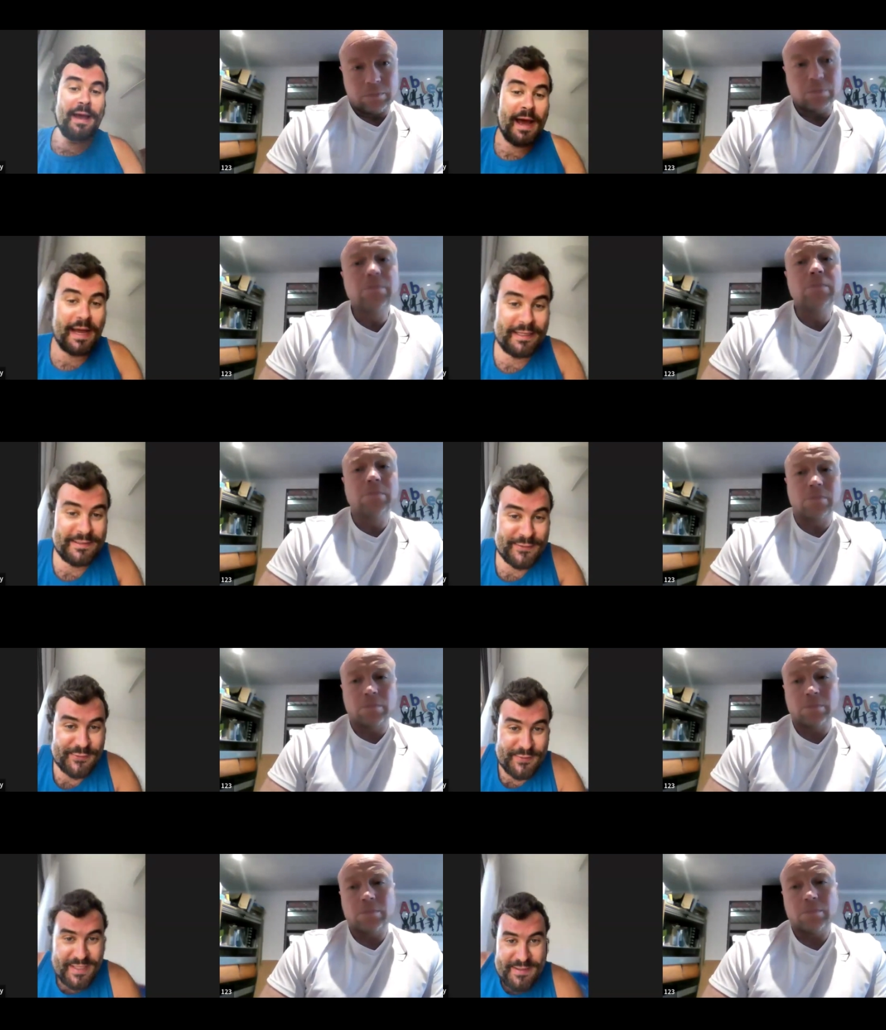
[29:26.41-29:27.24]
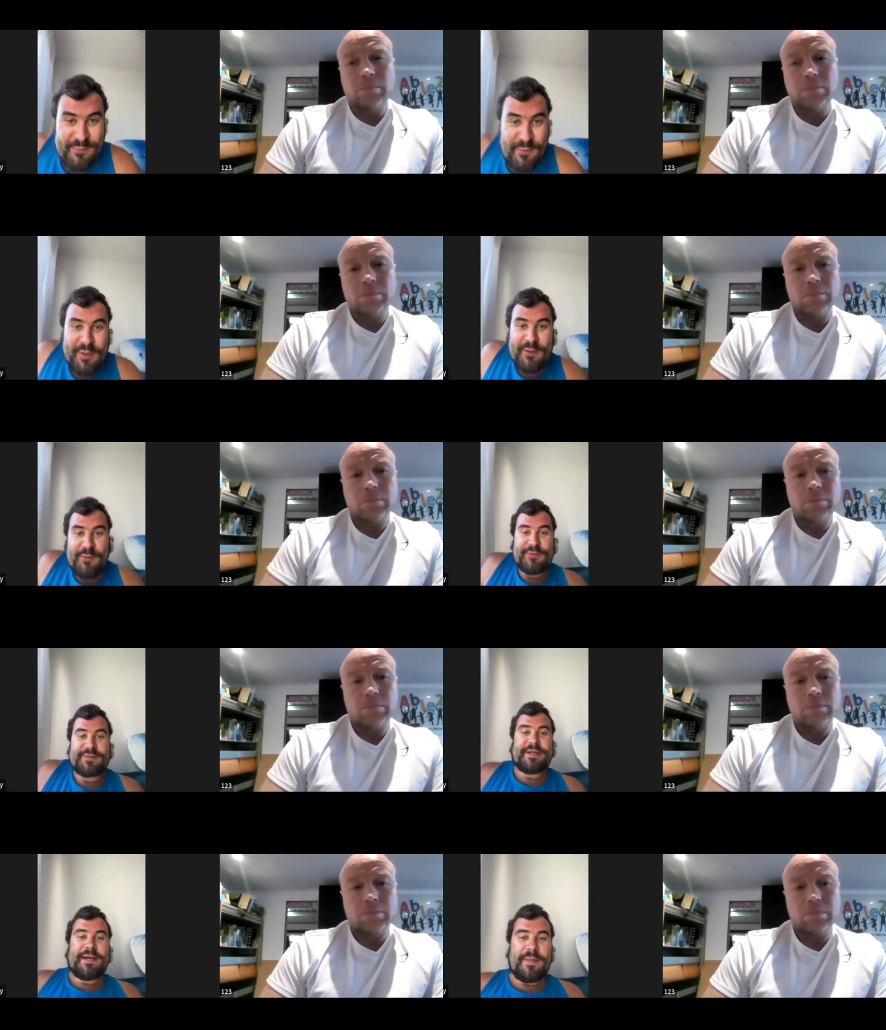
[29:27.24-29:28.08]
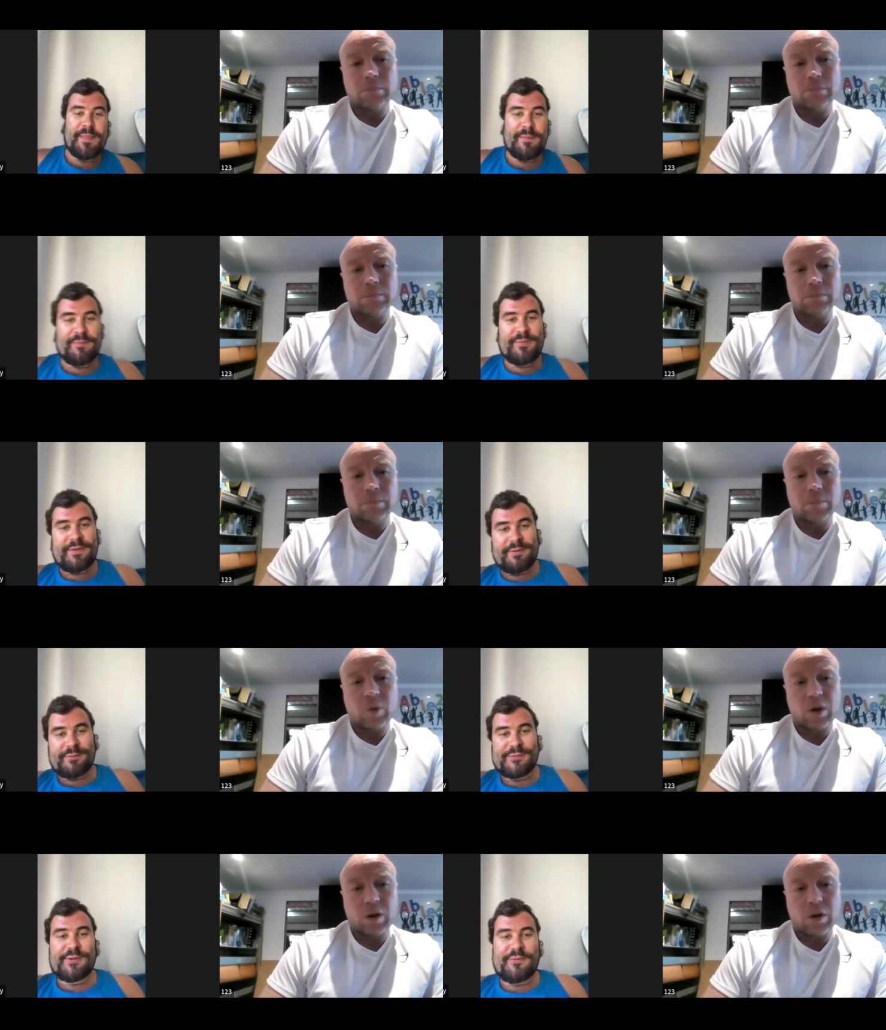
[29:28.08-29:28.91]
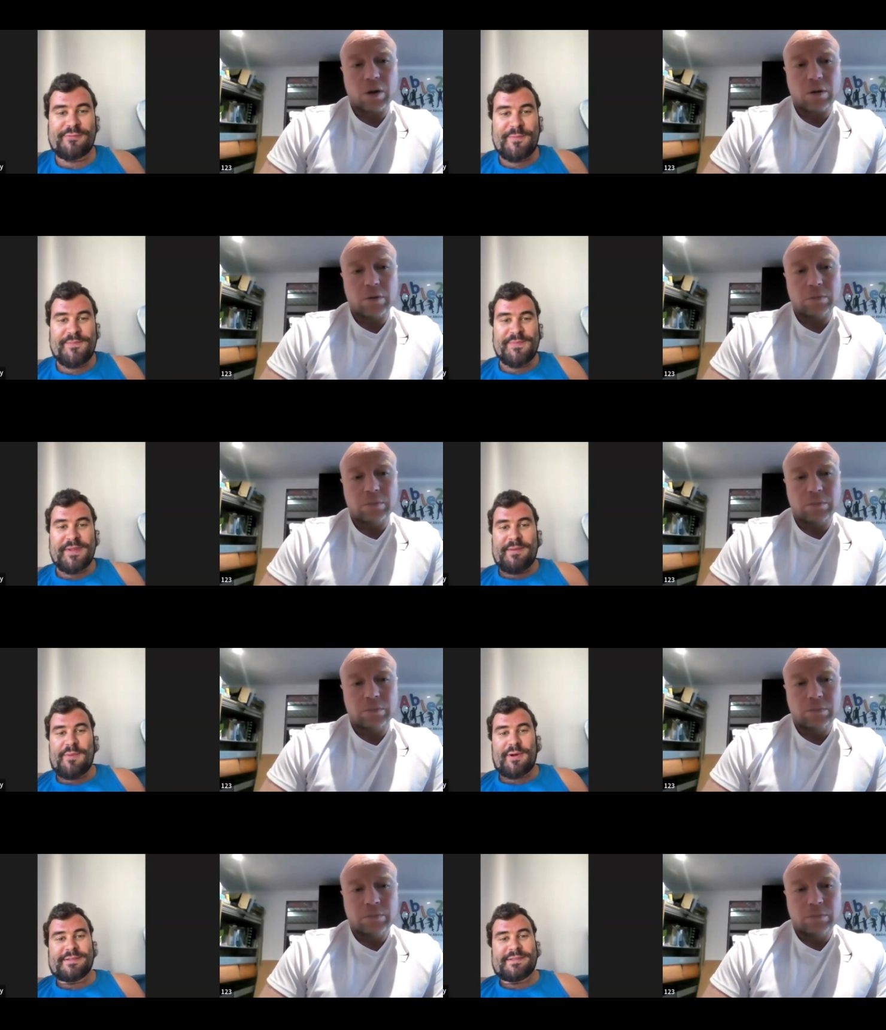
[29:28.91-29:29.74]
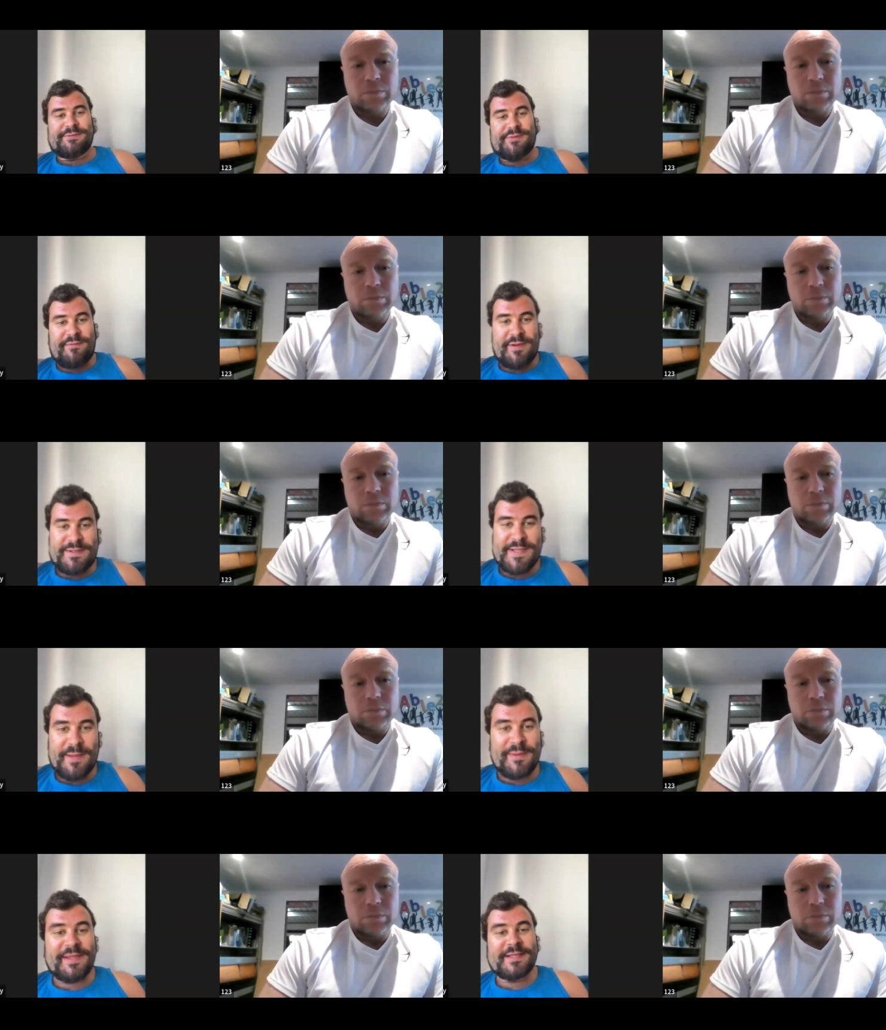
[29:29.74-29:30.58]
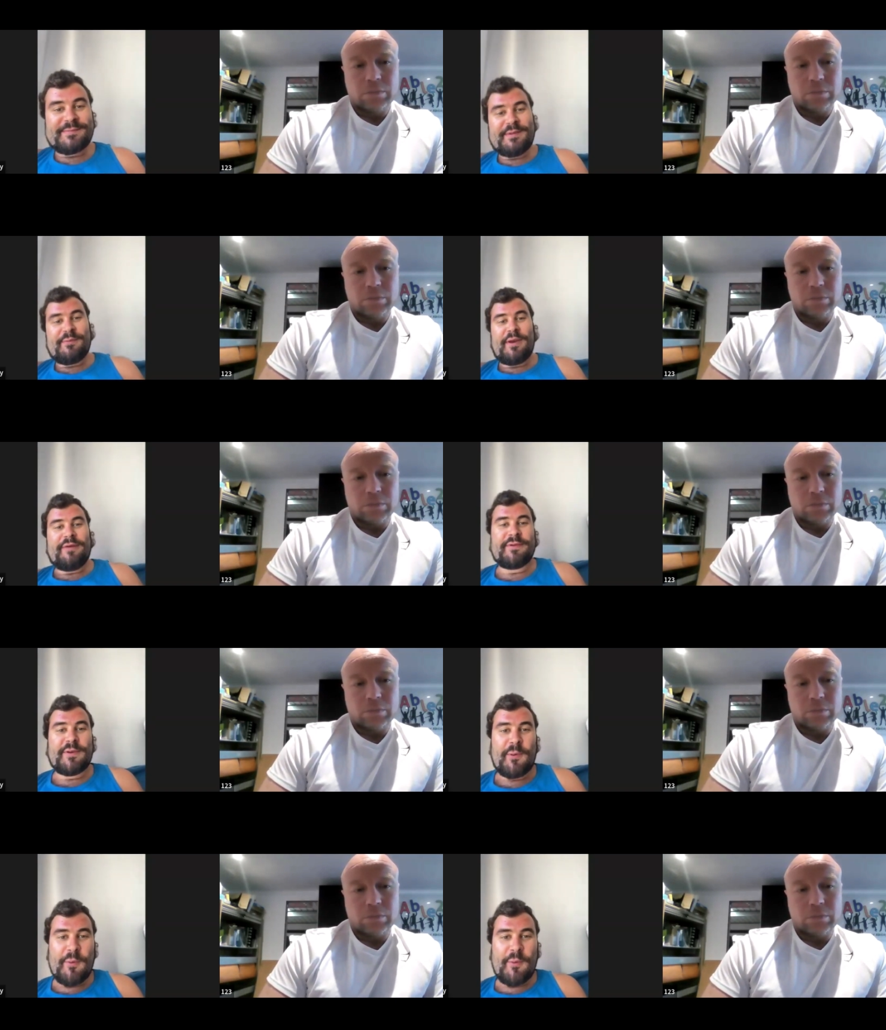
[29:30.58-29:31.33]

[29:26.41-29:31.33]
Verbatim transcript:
Speaker 1: Mm. And hmm. it's just one of those. Uh, those sort of boxing trivia type of things people love to